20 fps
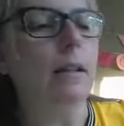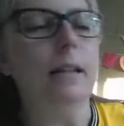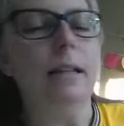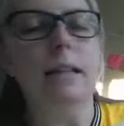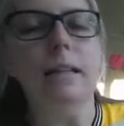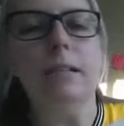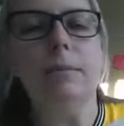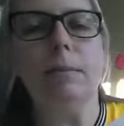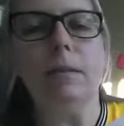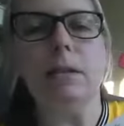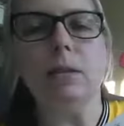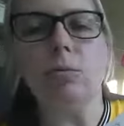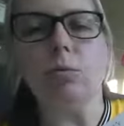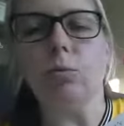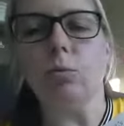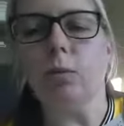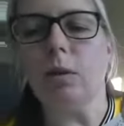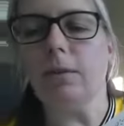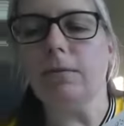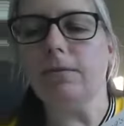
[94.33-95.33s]
This one's
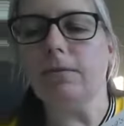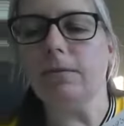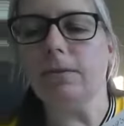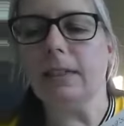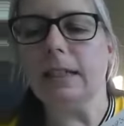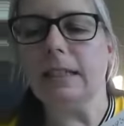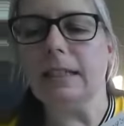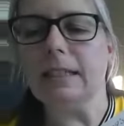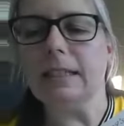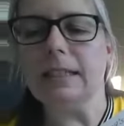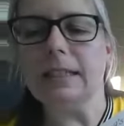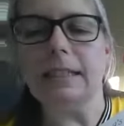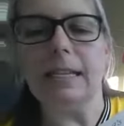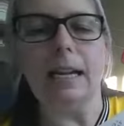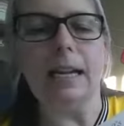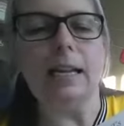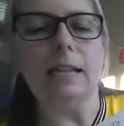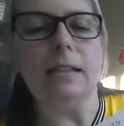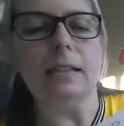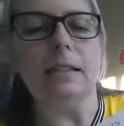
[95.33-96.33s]
rough like
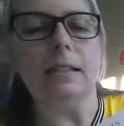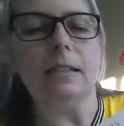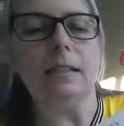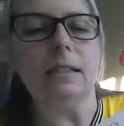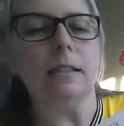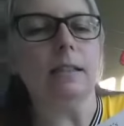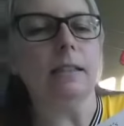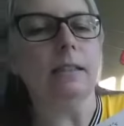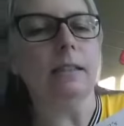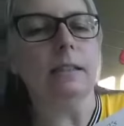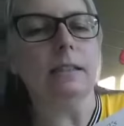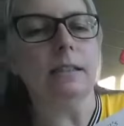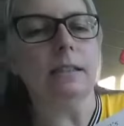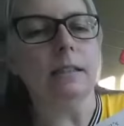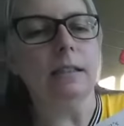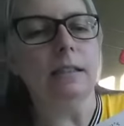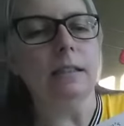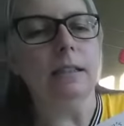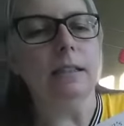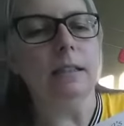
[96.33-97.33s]
sand.
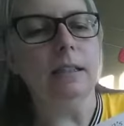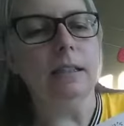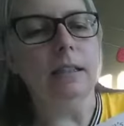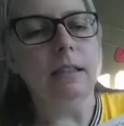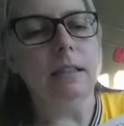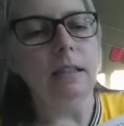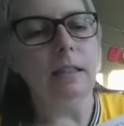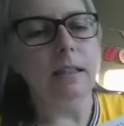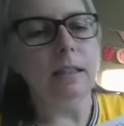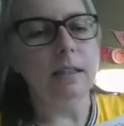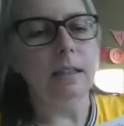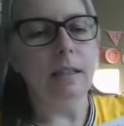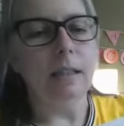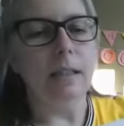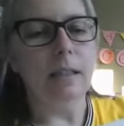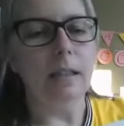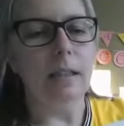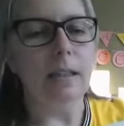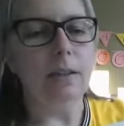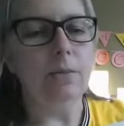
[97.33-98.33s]

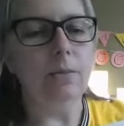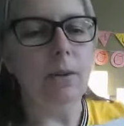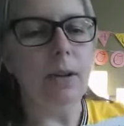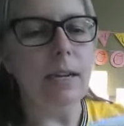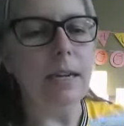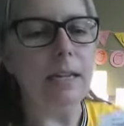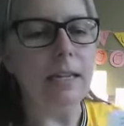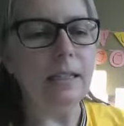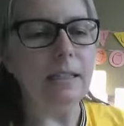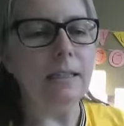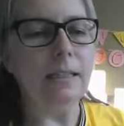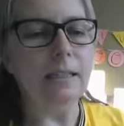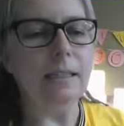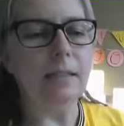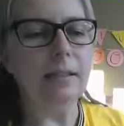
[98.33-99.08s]
All right.